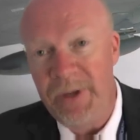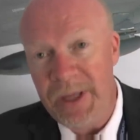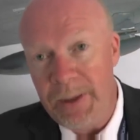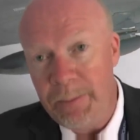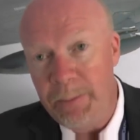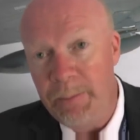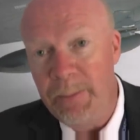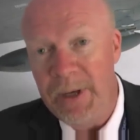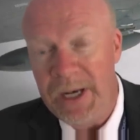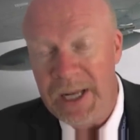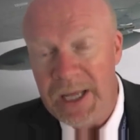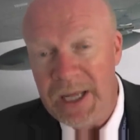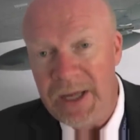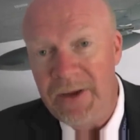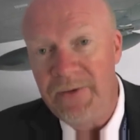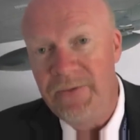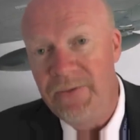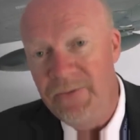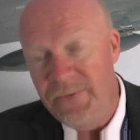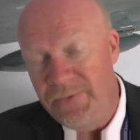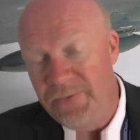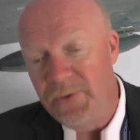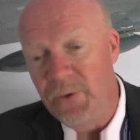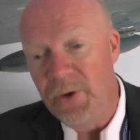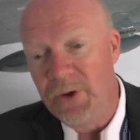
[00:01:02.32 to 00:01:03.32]
we believe
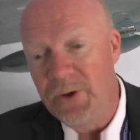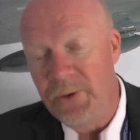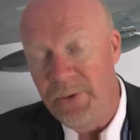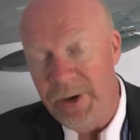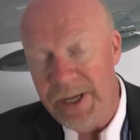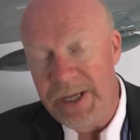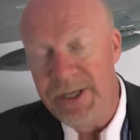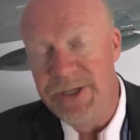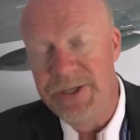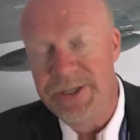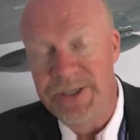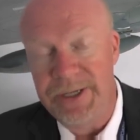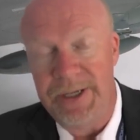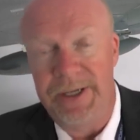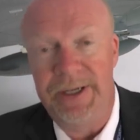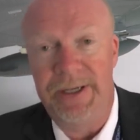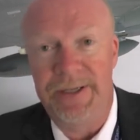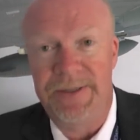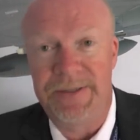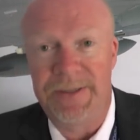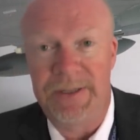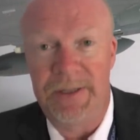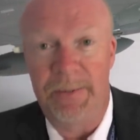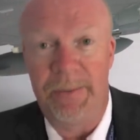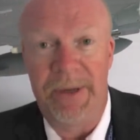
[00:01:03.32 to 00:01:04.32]
for Croatia
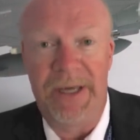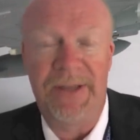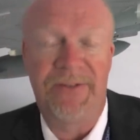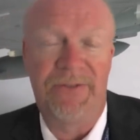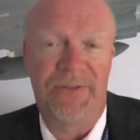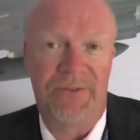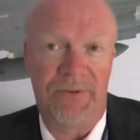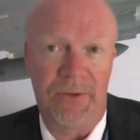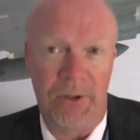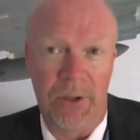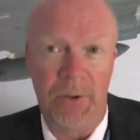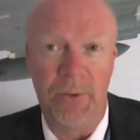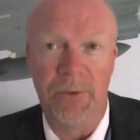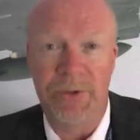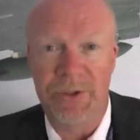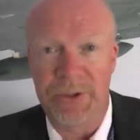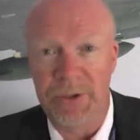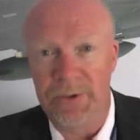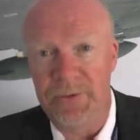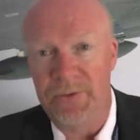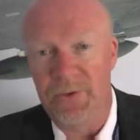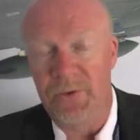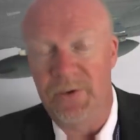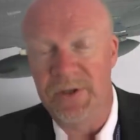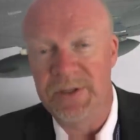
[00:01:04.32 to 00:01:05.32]
it's the best
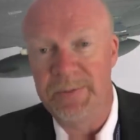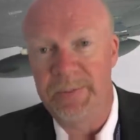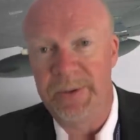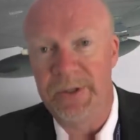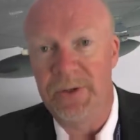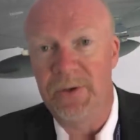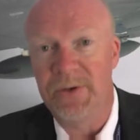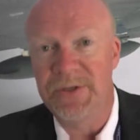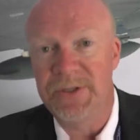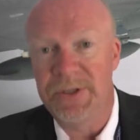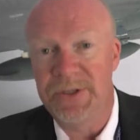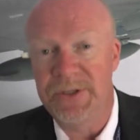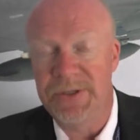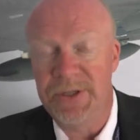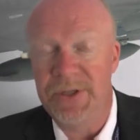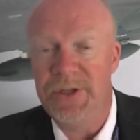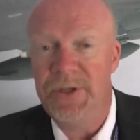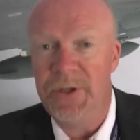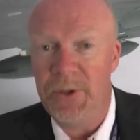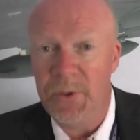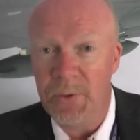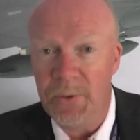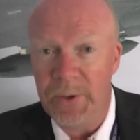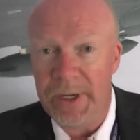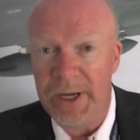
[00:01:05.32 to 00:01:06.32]
solution because it's a
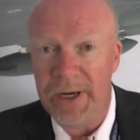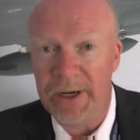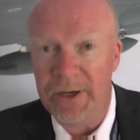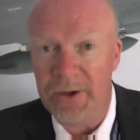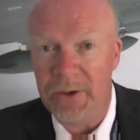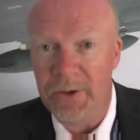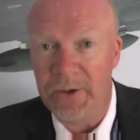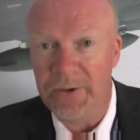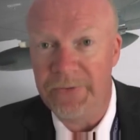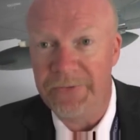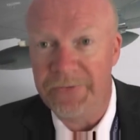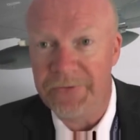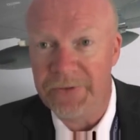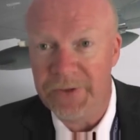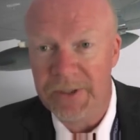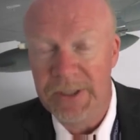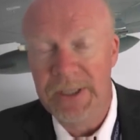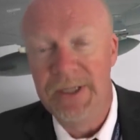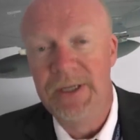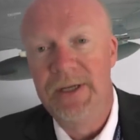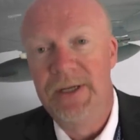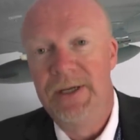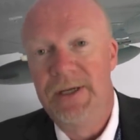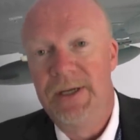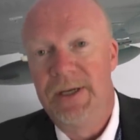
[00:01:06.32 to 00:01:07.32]
new aircraft.
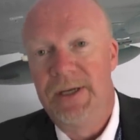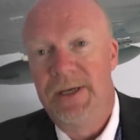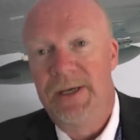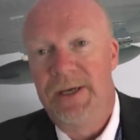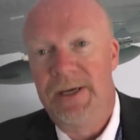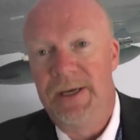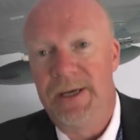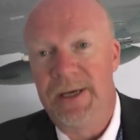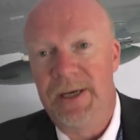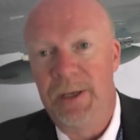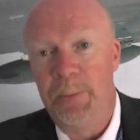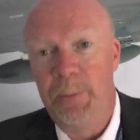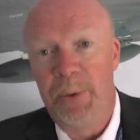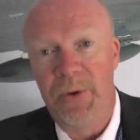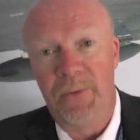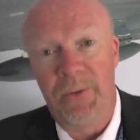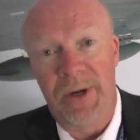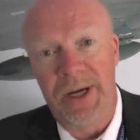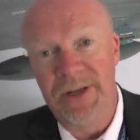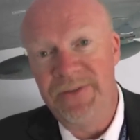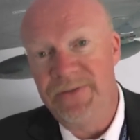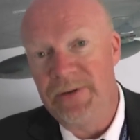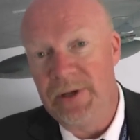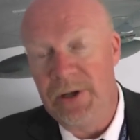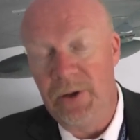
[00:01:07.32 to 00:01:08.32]
It
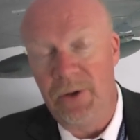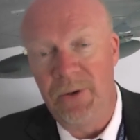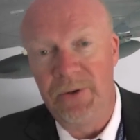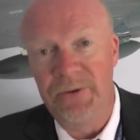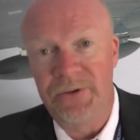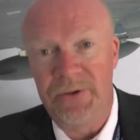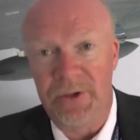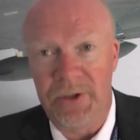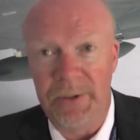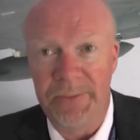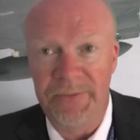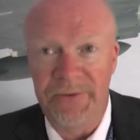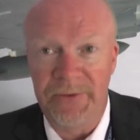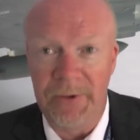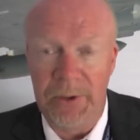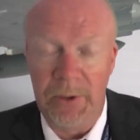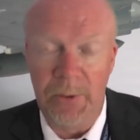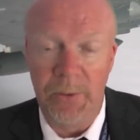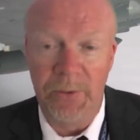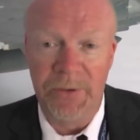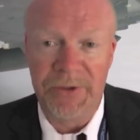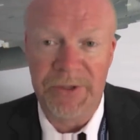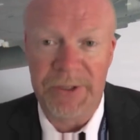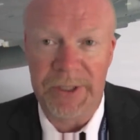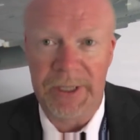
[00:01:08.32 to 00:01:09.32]
provides a long-term
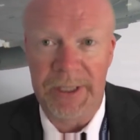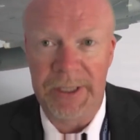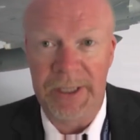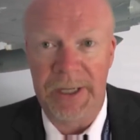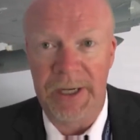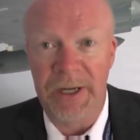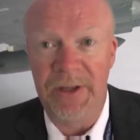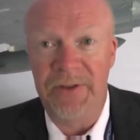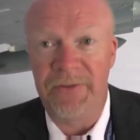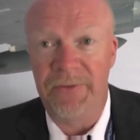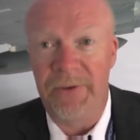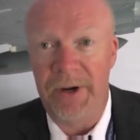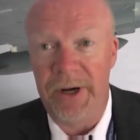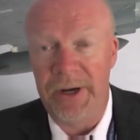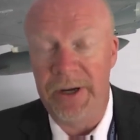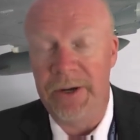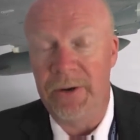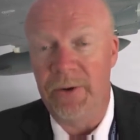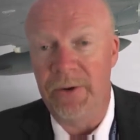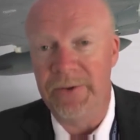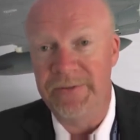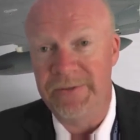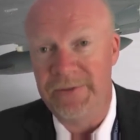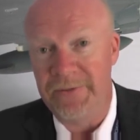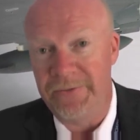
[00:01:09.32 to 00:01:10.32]
solution and it's very
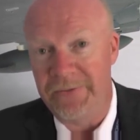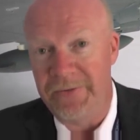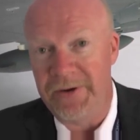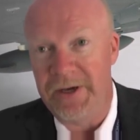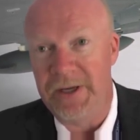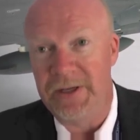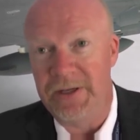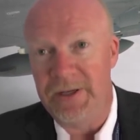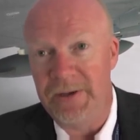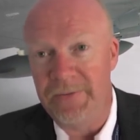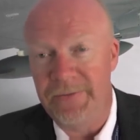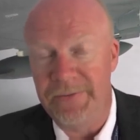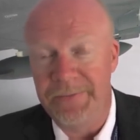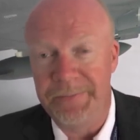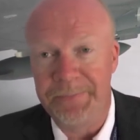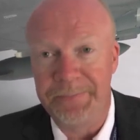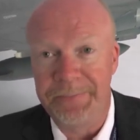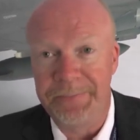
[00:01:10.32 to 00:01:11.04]
cost-effective.